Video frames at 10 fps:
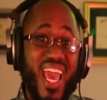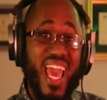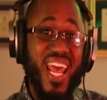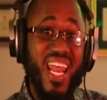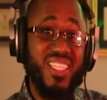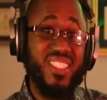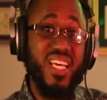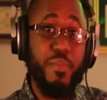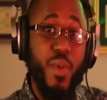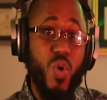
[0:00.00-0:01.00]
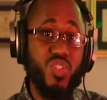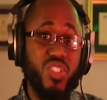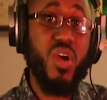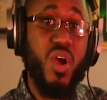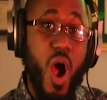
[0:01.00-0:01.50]
It is the most
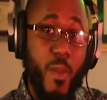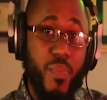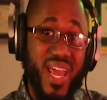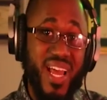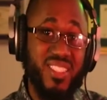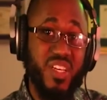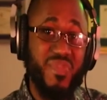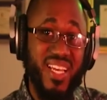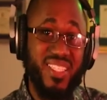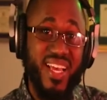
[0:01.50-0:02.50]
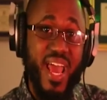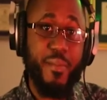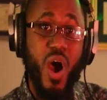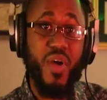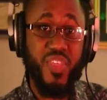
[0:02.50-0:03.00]
comprehensive exam
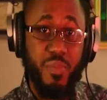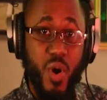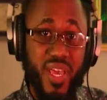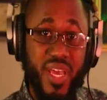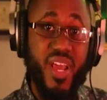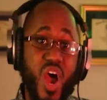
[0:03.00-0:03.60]
on the market